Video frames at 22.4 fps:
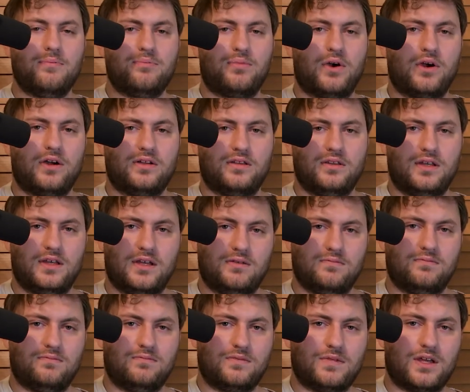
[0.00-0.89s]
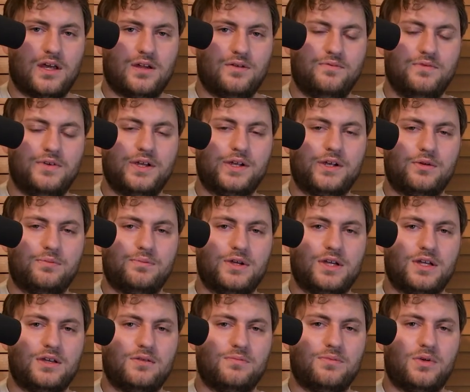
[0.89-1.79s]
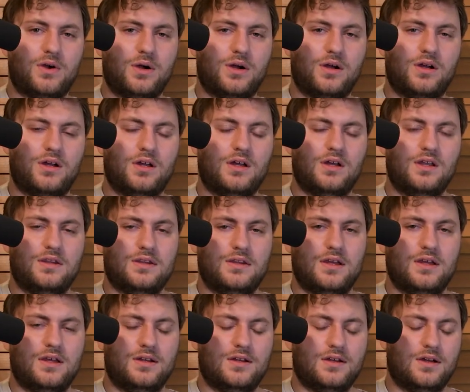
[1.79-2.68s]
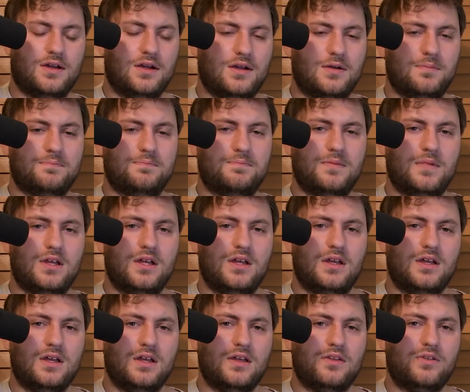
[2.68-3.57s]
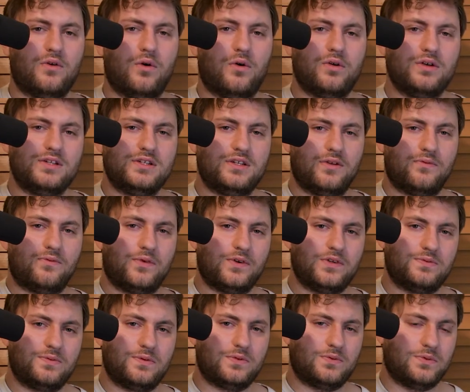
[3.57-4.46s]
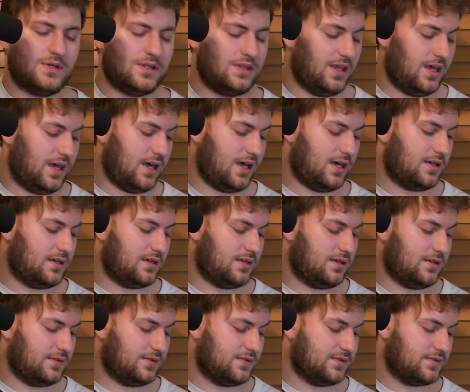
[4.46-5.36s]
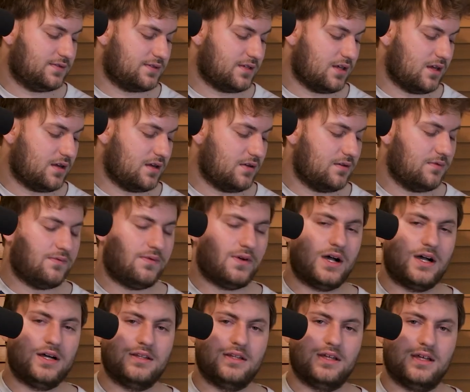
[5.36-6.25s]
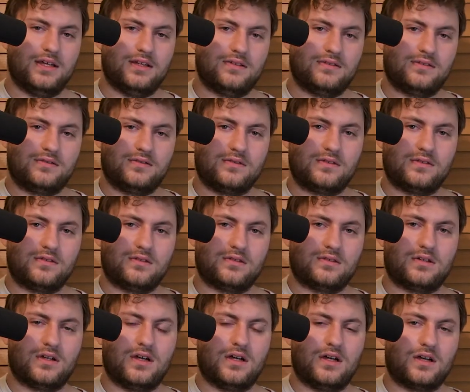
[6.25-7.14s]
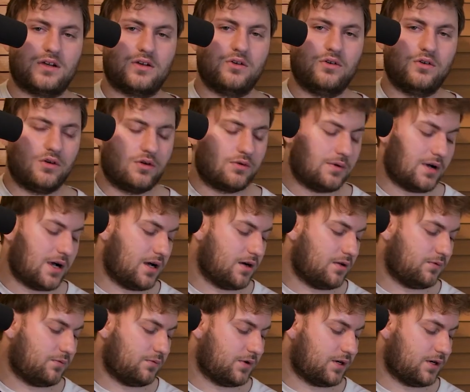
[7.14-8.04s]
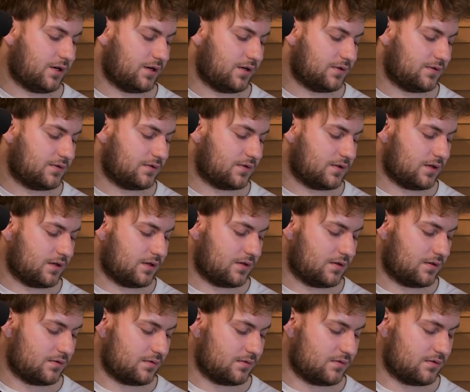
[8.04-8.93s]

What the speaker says: part, that kind of finger picking part. And then the only difference between that is instead of on that go around where it's you're